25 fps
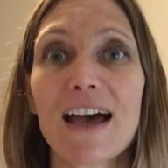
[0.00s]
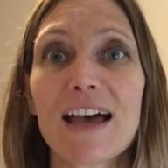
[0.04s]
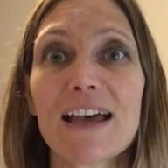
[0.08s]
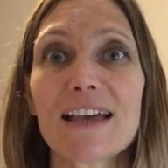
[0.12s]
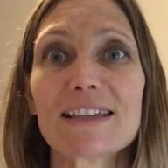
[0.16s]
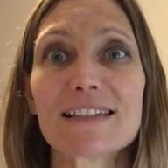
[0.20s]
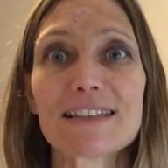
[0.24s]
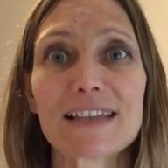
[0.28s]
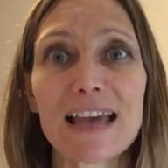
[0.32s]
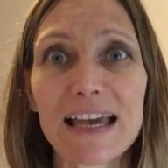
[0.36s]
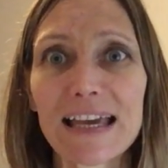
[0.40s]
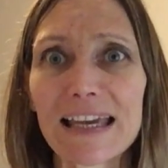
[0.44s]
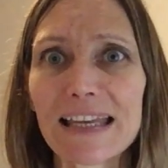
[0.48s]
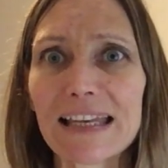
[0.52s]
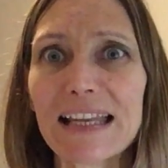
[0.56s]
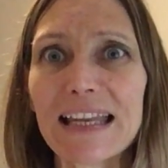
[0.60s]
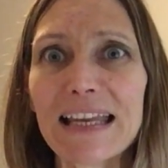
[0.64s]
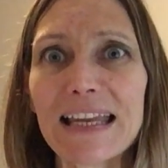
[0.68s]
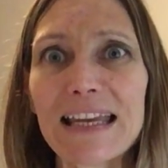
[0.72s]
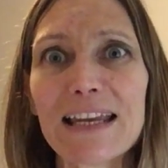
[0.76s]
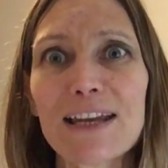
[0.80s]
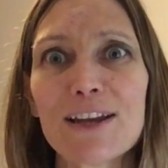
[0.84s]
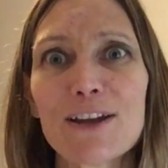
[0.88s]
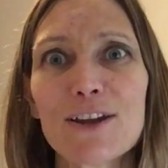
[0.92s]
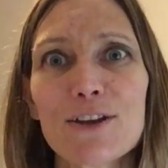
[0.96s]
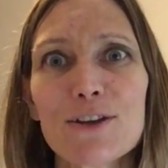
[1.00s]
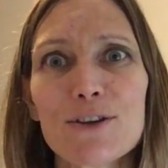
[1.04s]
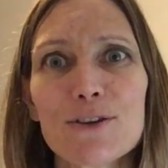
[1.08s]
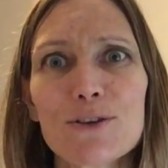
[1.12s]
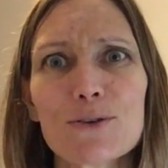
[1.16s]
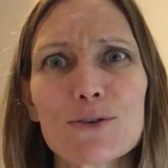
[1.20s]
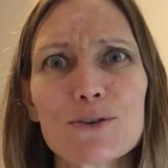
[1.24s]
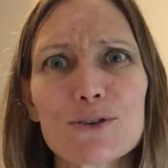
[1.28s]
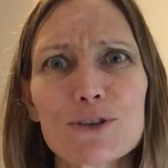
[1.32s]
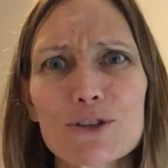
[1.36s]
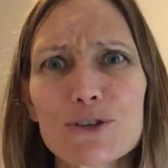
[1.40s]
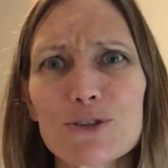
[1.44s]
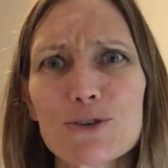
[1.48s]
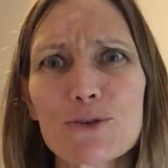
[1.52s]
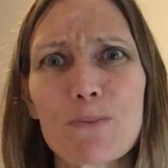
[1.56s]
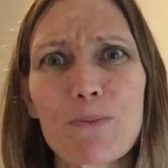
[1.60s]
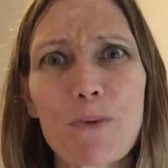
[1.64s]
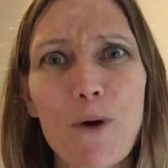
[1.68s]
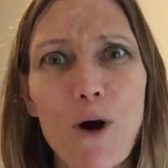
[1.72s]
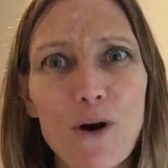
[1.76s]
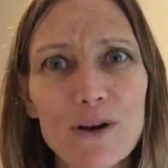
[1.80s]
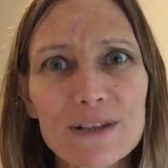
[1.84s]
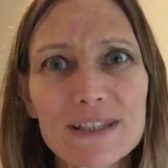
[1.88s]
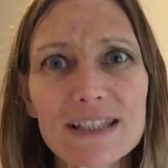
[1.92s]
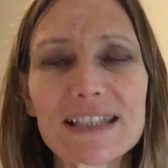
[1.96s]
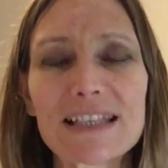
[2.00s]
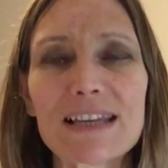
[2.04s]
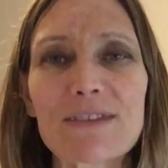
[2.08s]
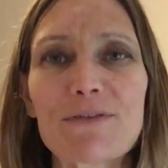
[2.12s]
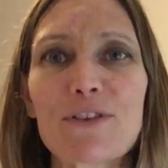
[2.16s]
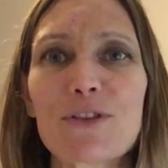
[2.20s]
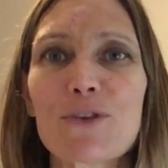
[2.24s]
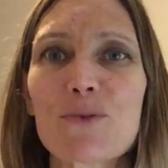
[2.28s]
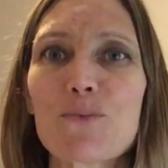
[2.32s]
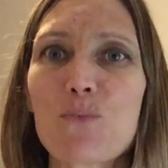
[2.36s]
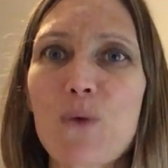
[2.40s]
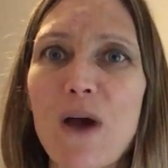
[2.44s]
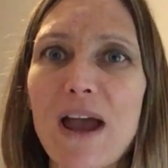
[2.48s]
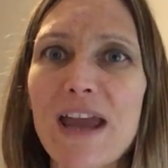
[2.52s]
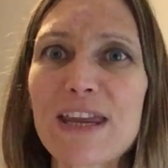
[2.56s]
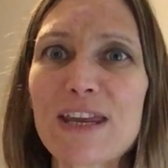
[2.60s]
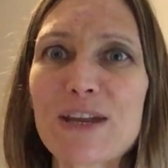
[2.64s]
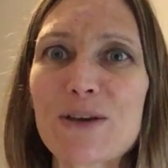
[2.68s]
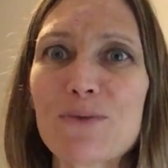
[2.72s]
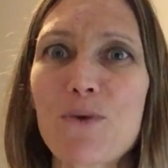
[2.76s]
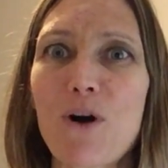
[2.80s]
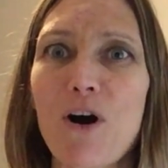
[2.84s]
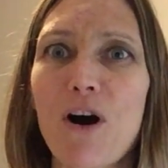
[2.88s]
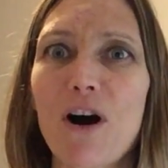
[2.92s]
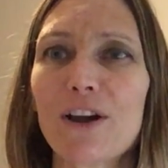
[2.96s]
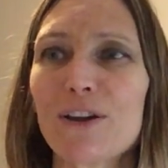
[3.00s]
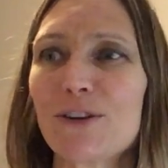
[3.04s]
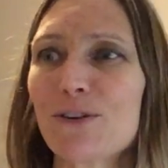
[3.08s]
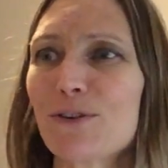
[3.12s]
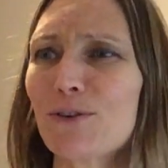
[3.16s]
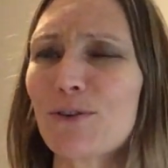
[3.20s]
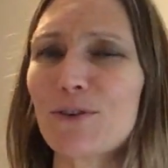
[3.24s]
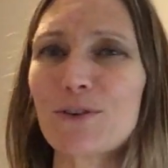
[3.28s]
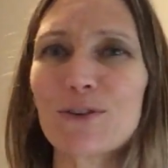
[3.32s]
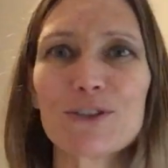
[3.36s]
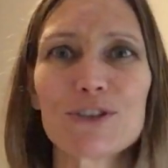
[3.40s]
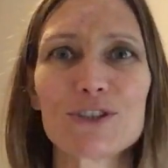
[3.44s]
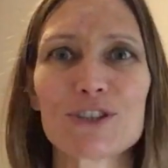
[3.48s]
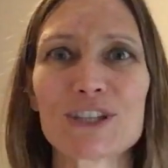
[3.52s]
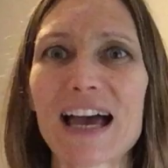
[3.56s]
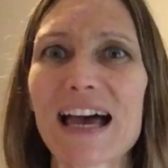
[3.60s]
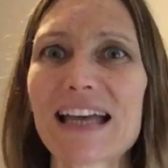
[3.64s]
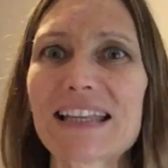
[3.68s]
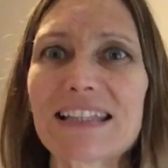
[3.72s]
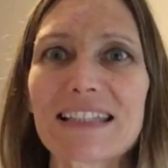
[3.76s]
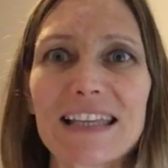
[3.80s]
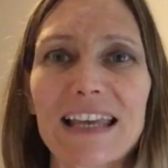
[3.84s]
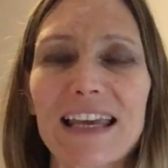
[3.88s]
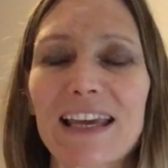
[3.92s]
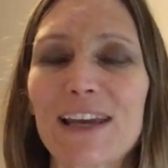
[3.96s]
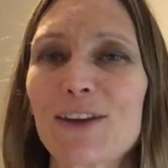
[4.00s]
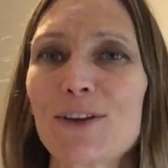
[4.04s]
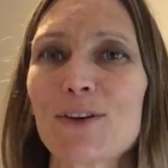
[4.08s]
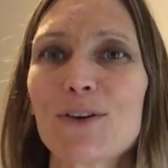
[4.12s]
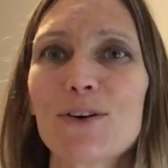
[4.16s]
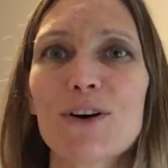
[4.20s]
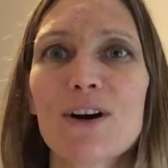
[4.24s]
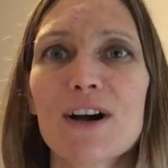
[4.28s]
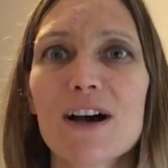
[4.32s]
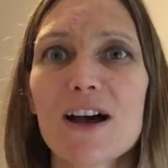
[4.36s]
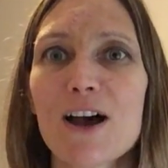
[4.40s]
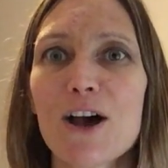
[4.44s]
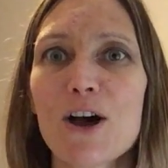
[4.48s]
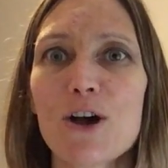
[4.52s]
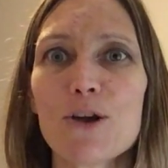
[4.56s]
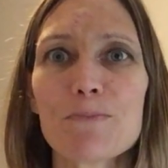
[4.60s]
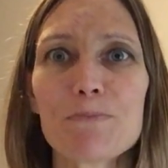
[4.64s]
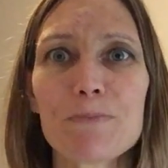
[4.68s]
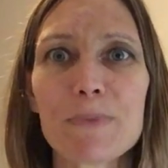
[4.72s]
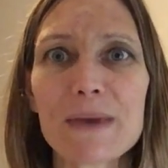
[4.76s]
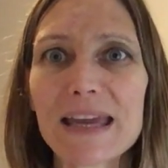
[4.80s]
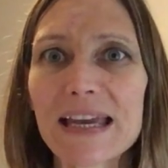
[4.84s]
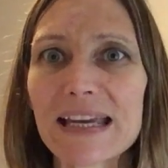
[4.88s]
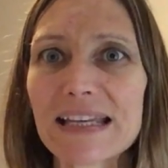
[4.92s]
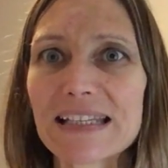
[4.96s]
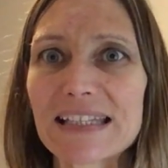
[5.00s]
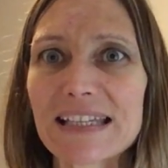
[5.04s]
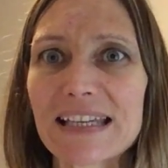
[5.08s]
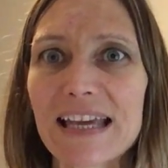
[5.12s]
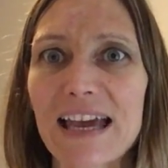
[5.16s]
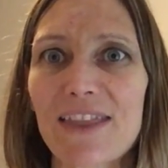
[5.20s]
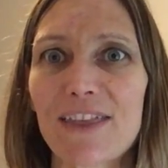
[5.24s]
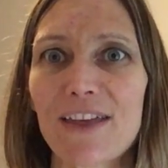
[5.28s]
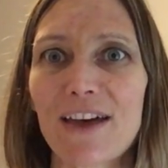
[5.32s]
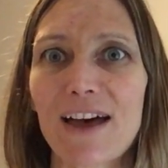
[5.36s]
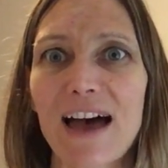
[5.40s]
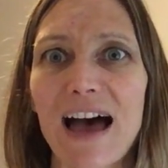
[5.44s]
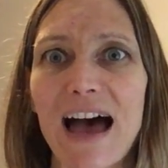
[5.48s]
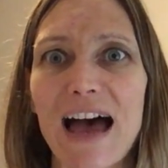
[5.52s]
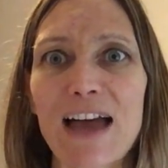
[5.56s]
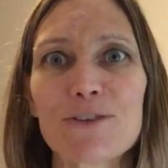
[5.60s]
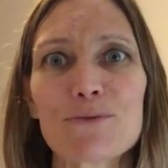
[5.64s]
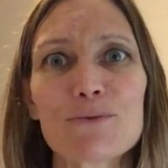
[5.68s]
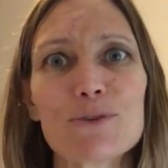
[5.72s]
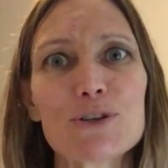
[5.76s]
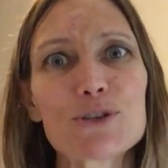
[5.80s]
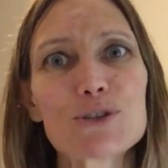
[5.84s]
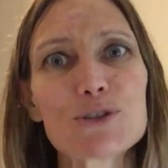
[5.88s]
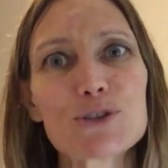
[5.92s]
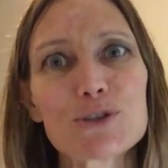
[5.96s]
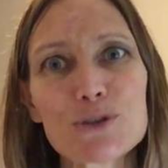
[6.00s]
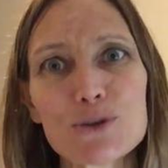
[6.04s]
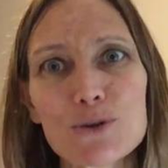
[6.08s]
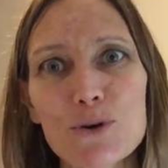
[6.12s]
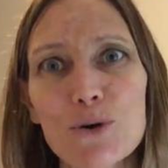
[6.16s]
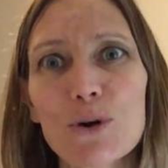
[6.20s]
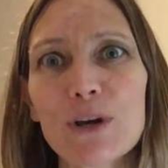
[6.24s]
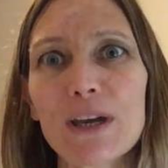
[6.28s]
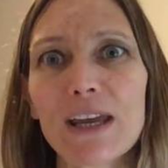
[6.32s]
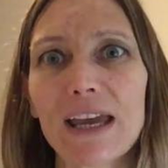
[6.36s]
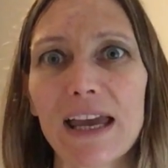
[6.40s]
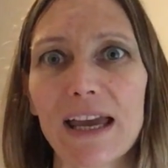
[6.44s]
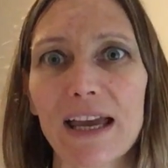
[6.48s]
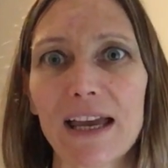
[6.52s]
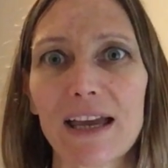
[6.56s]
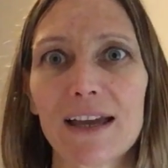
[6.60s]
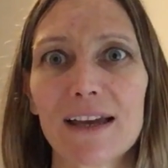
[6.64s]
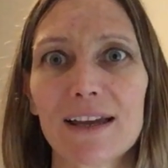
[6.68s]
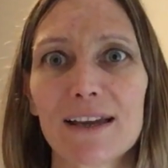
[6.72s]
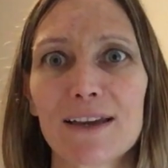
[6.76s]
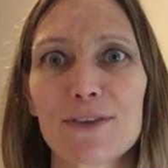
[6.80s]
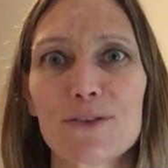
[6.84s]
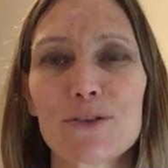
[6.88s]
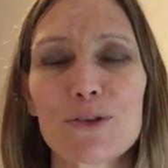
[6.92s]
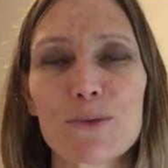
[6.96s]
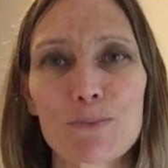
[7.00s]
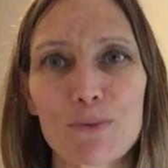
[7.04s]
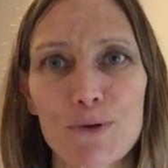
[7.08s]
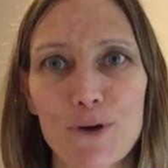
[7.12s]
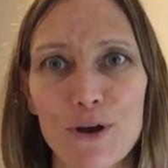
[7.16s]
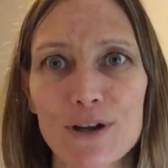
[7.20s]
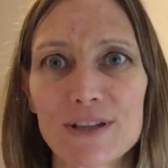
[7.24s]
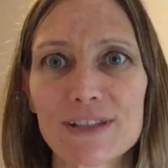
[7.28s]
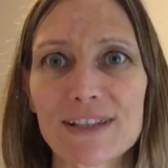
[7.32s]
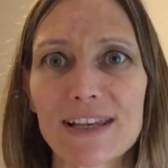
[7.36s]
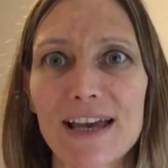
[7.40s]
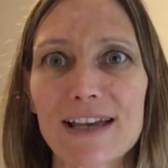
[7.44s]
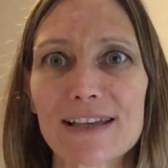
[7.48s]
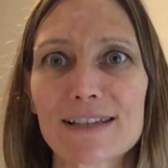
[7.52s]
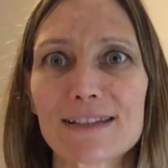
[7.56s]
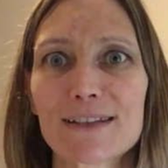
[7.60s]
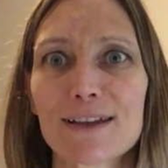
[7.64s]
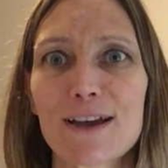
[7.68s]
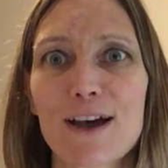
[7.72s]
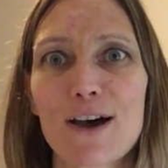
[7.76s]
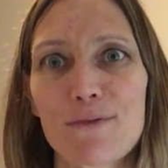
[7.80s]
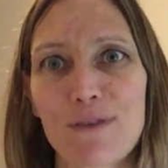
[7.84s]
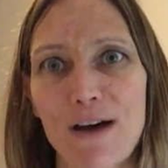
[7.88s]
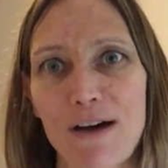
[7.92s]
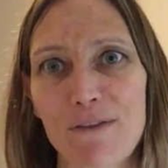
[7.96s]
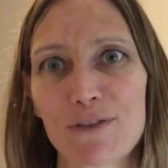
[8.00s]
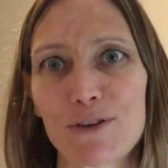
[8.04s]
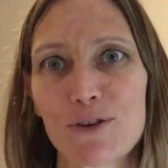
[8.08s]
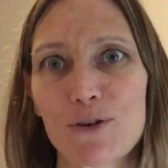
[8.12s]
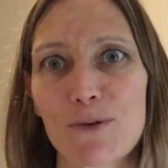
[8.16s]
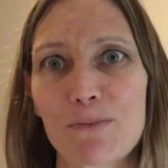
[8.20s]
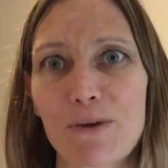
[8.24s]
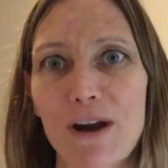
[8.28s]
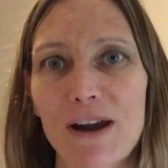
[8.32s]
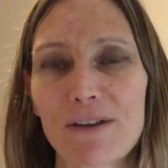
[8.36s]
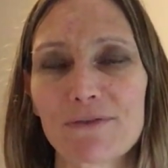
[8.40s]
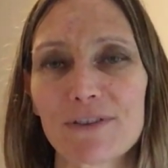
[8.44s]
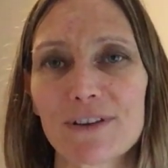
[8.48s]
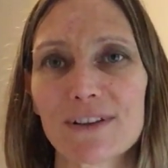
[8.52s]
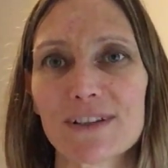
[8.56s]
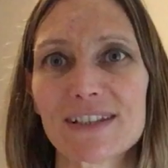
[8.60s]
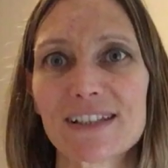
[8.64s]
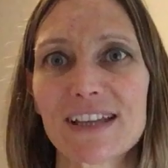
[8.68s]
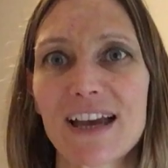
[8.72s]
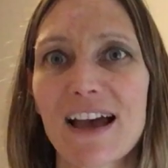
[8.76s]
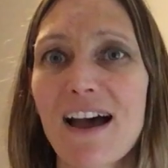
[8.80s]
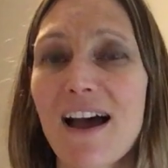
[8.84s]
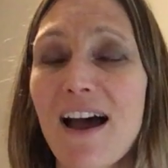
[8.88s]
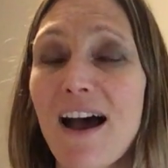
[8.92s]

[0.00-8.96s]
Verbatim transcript: Secondly, you're just, you're positive in the way you are. You're chatting, you're being together, and you're enjoying the process of having your breakfast.